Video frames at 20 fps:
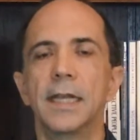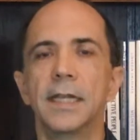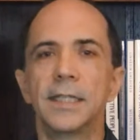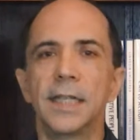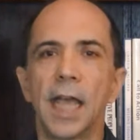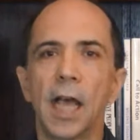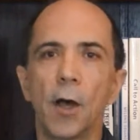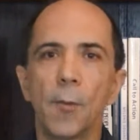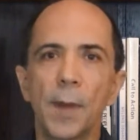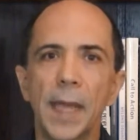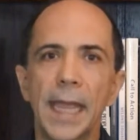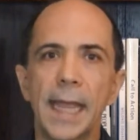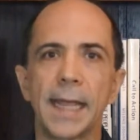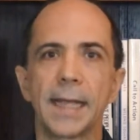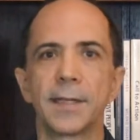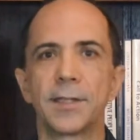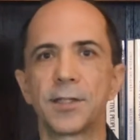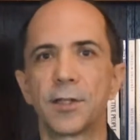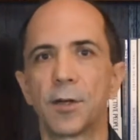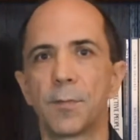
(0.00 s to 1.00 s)
to help
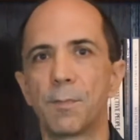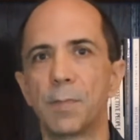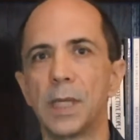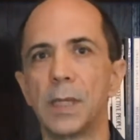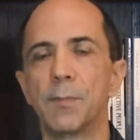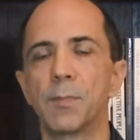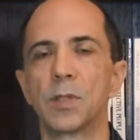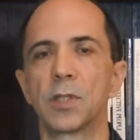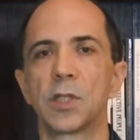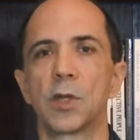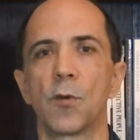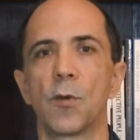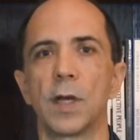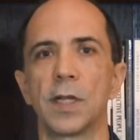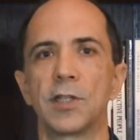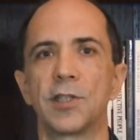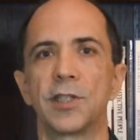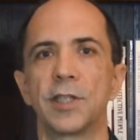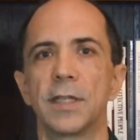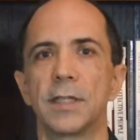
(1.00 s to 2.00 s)
answer people's
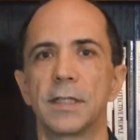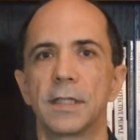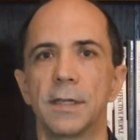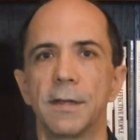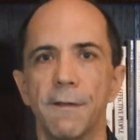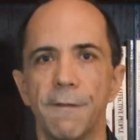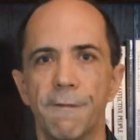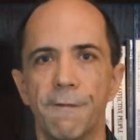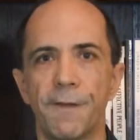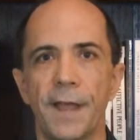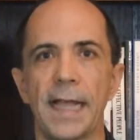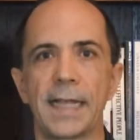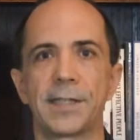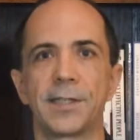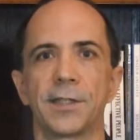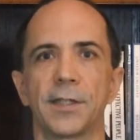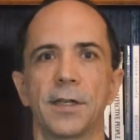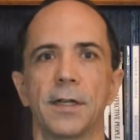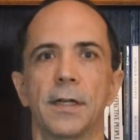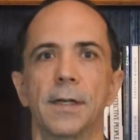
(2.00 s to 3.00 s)
questions
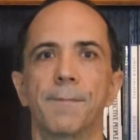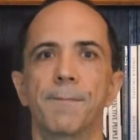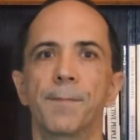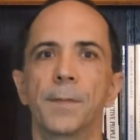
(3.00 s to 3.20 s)
faster.